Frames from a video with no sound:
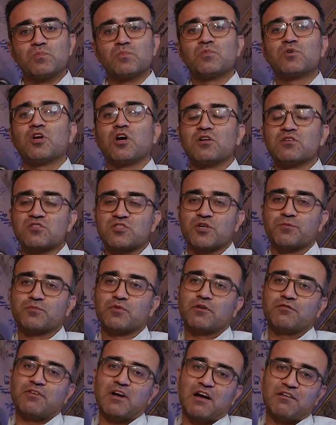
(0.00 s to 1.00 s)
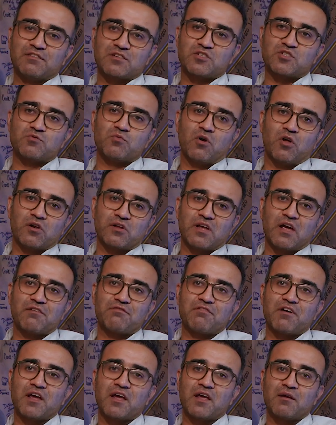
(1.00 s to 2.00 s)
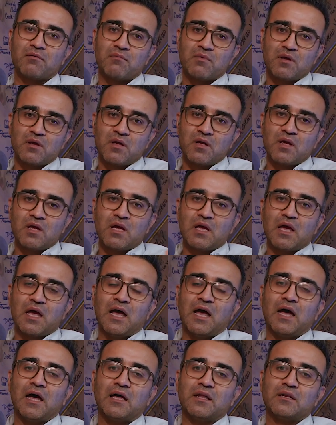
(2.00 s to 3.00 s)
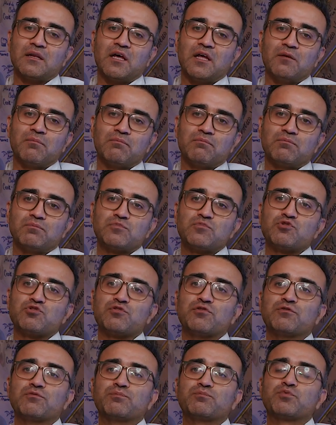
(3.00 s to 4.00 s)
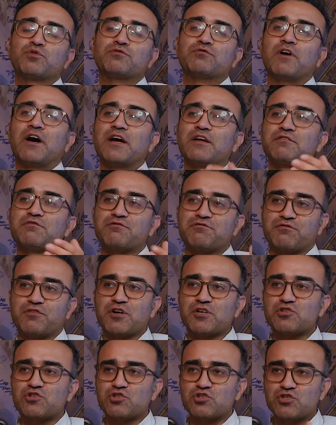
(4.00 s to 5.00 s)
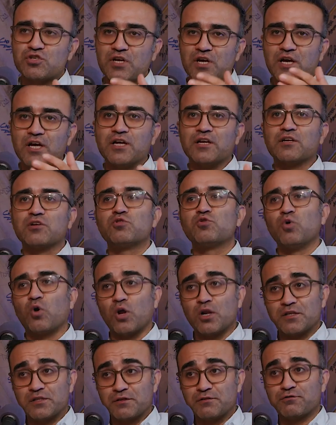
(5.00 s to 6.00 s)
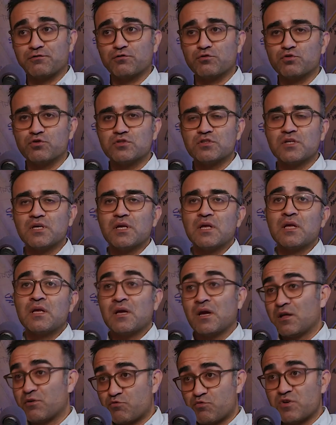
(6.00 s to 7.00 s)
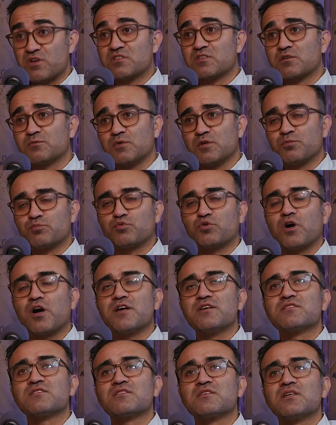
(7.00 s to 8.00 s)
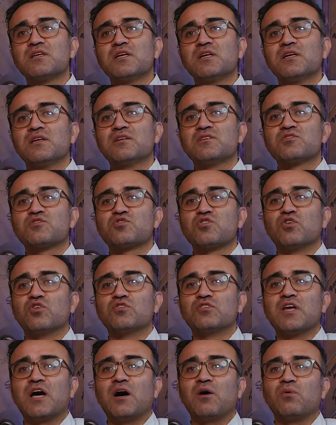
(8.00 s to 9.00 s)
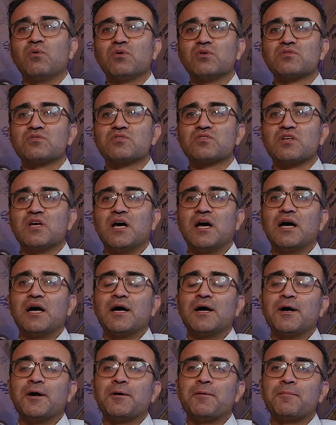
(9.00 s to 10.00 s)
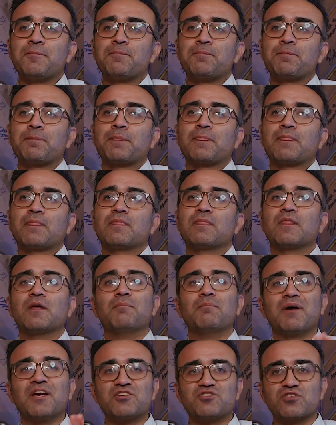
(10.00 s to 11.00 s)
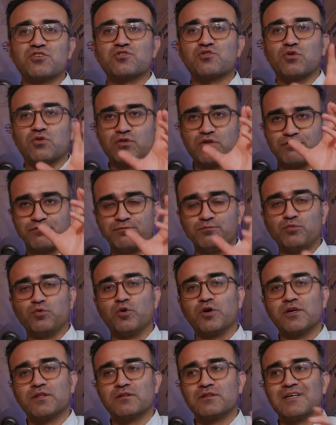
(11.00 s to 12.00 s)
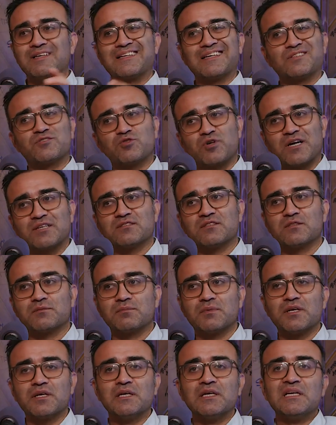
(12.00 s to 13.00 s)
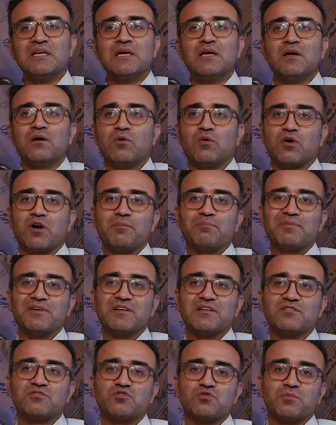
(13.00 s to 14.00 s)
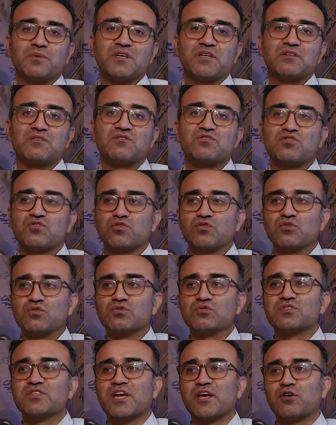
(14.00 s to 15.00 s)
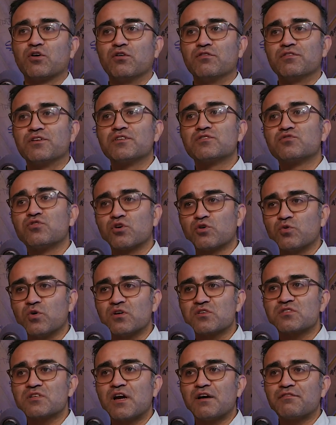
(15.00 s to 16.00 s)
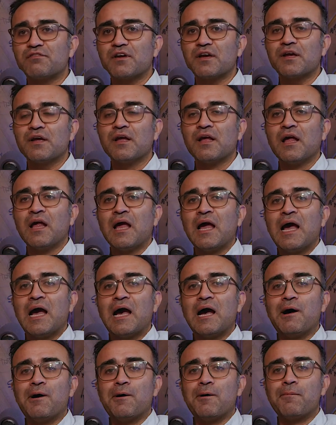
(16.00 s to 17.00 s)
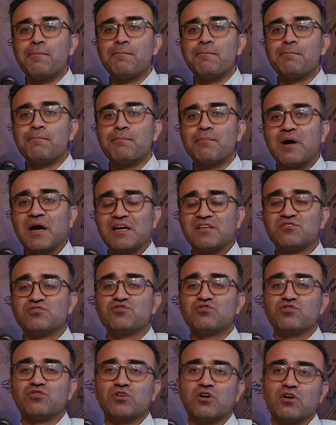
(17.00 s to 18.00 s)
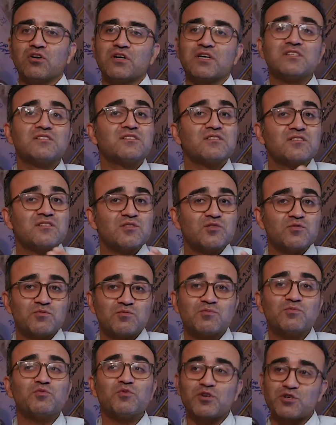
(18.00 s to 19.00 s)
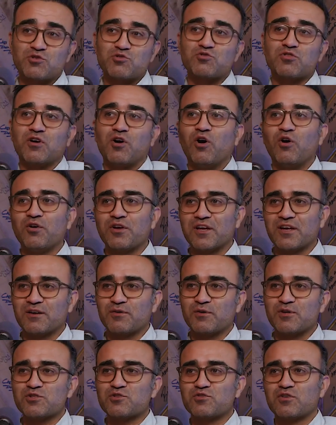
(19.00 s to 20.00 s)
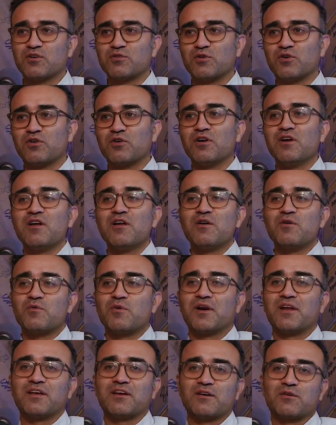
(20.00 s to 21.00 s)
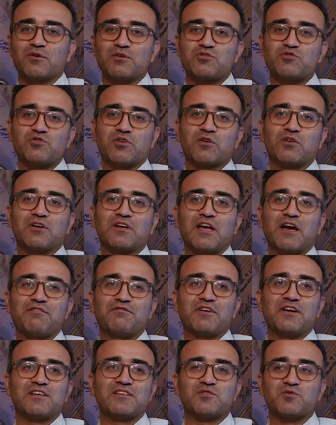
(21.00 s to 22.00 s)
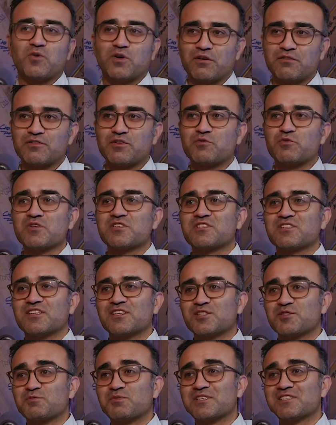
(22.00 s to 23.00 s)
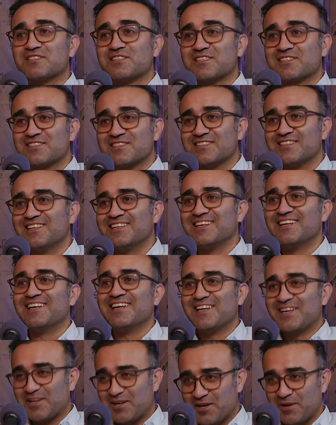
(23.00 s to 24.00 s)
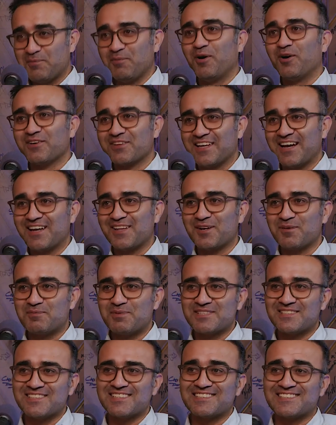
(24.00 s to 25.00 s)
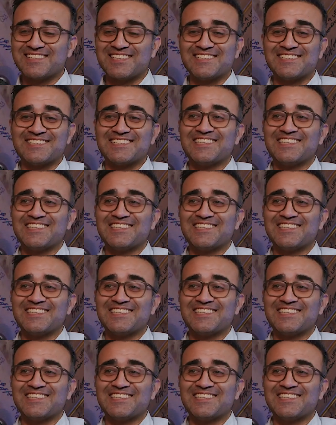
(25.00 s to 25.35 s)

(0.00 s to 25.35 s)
concept of have a small cafe and to provide fresh and quality food at reasonable price. So that was the major sort of point that attracted me or appealed to me to take over Turkuaz Cafe. I do know it's owning a restaurant or running a restaurant or cafe is one of the riskiest business among the other businesses.